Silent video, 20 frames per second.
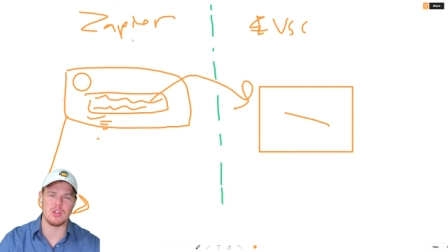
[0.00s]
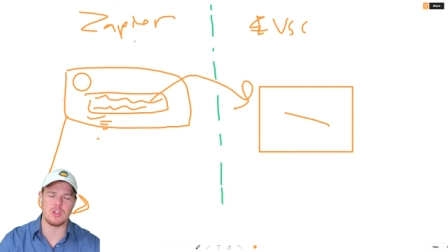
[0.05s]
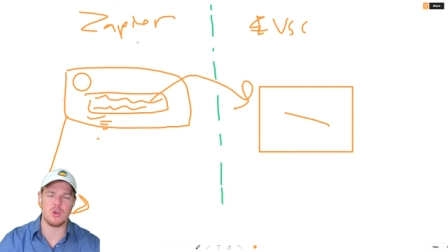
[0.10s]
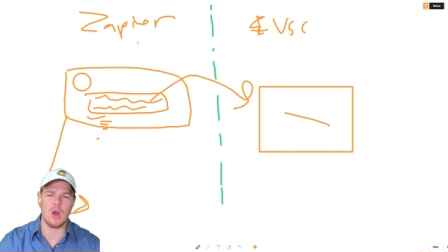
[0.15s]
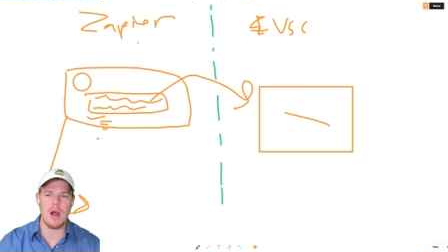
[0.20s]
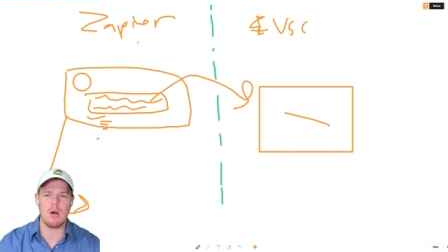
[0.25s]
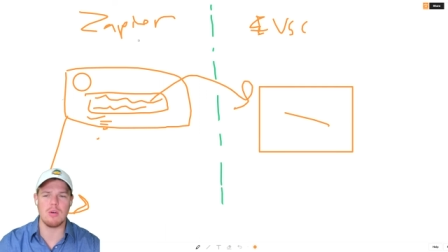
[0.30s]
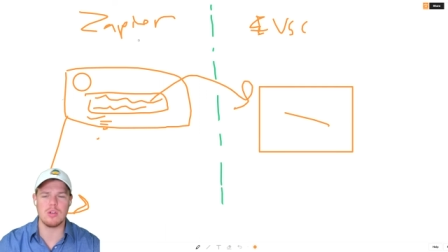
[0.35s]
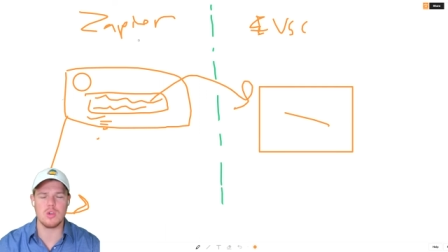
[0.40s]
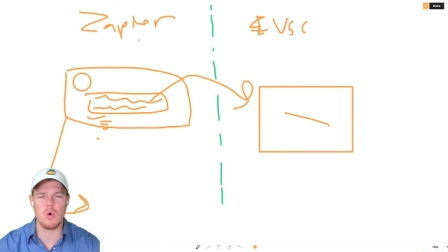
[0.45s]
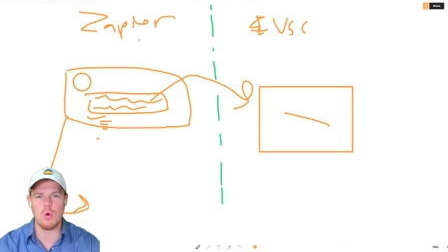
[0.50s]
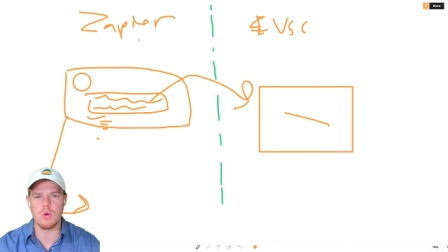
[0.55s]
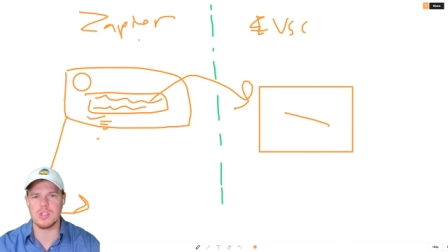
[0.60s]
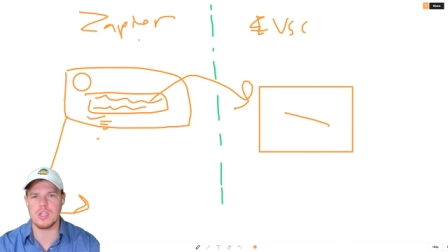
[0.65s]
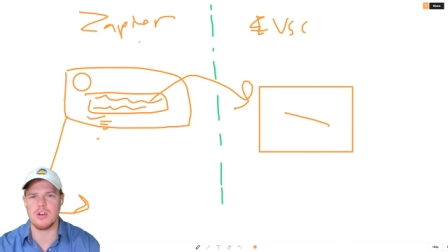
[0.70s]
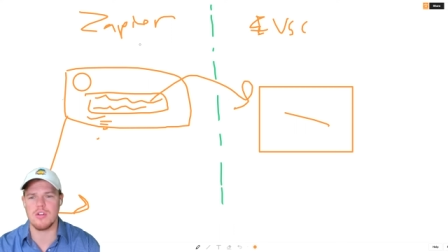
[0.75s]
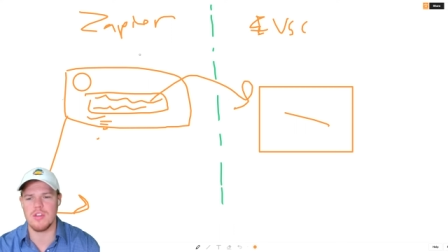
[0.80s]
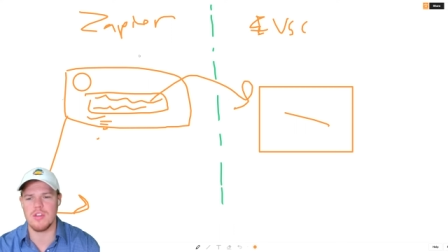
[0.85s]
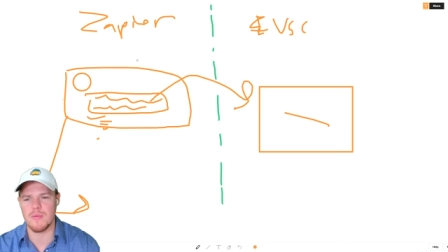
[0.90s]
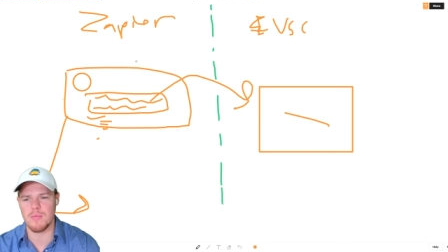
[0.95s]
So I was always
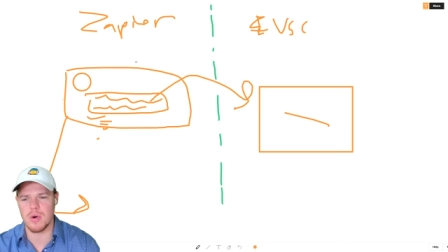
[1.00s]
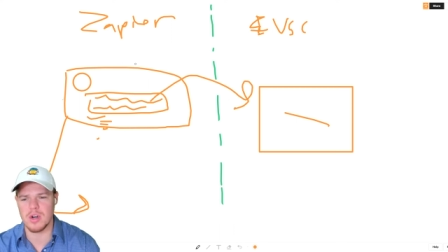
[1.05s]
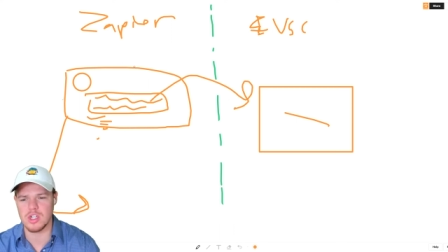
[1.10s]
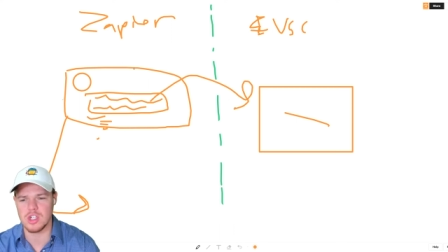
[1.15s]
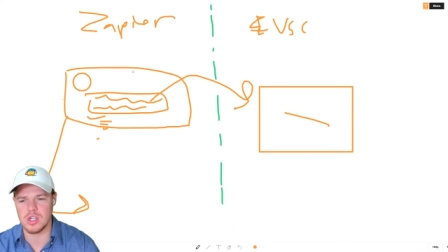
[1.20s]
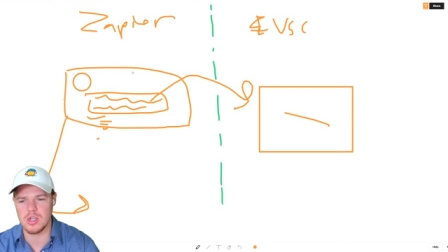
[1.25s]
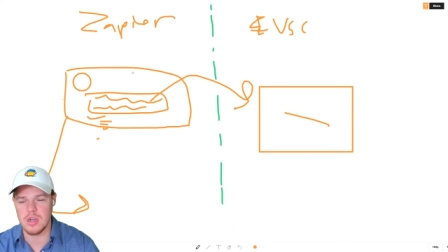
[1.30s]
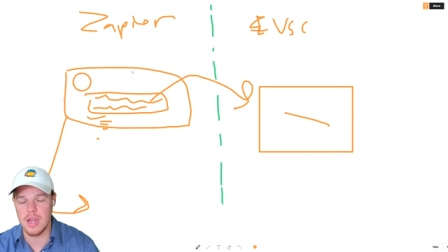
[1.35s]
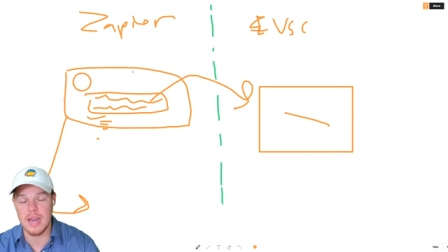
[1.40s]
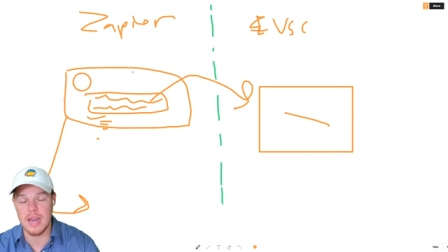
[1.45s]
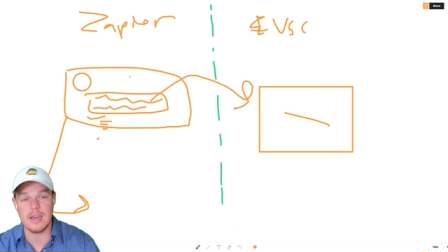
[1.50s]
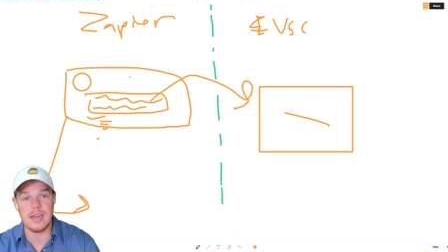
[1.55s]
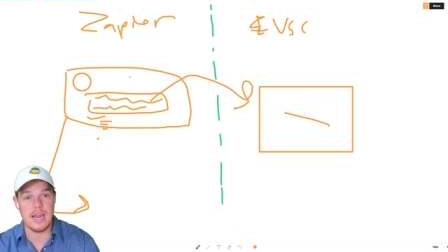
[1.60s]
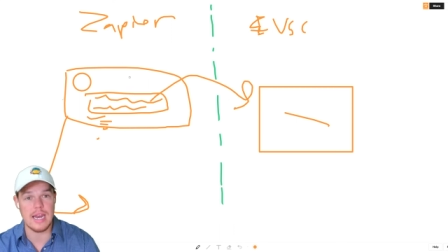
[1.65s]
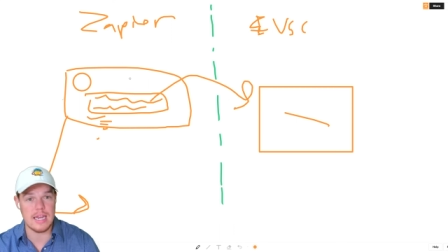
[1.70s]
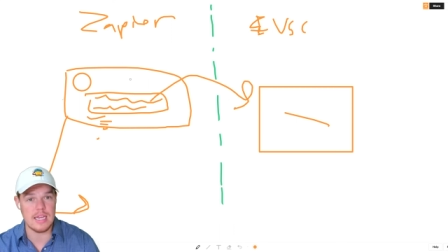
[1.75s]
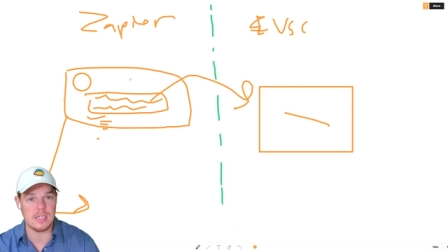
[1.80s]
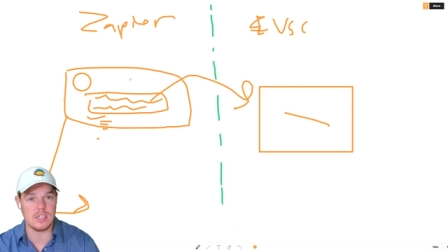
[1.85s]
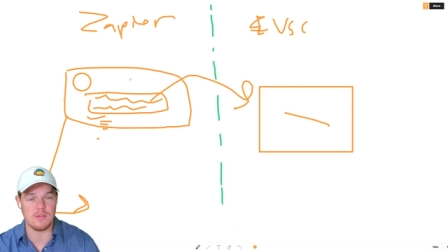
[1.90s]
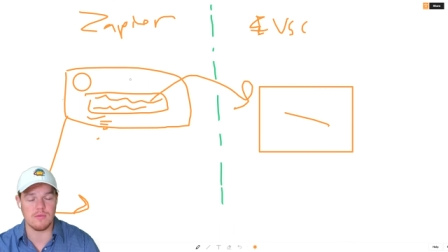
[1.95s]
under the impression, and it
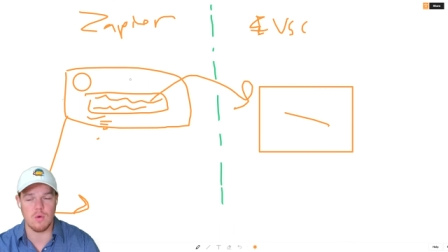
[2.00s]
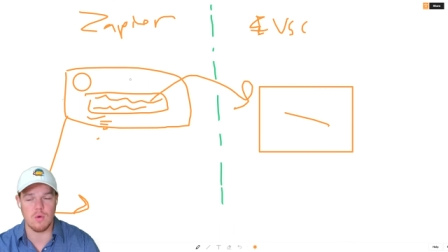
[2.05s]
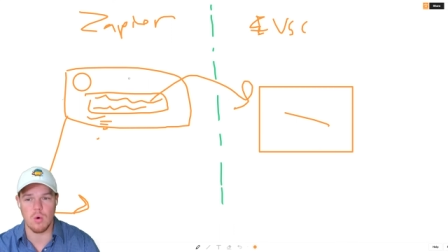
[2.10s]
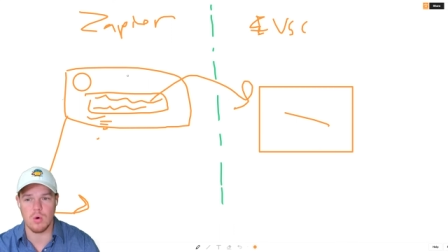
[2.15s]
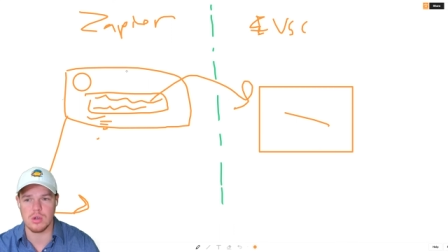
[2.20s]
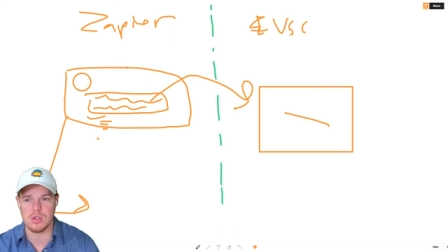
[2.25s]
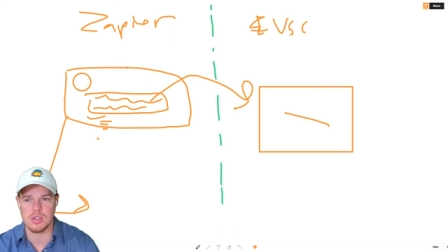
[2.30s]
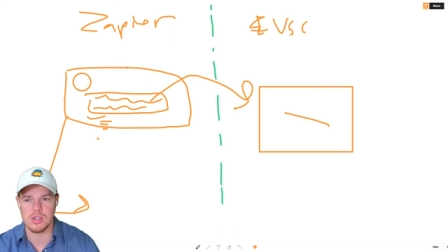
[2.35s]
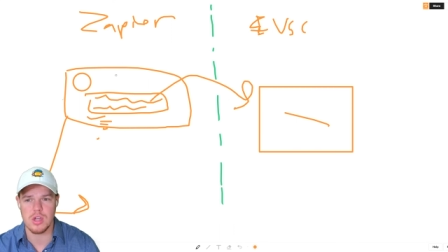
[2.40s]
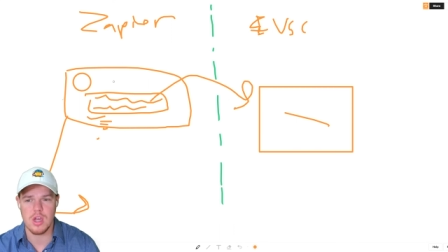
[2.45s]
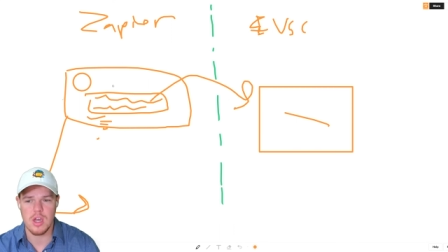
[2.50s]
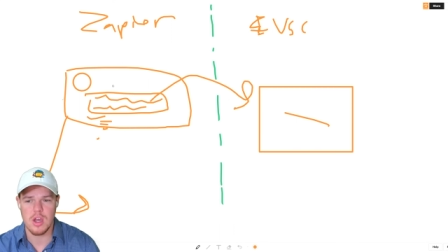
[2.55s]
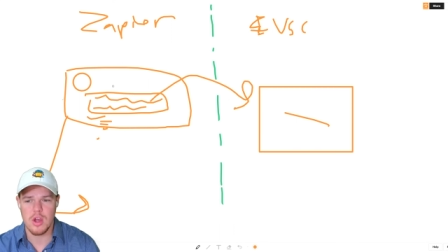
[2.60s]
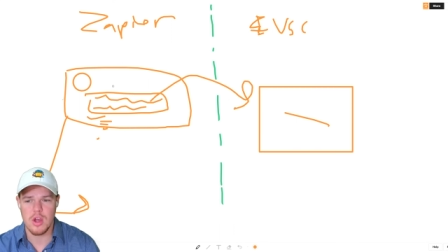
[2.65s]
is, of course,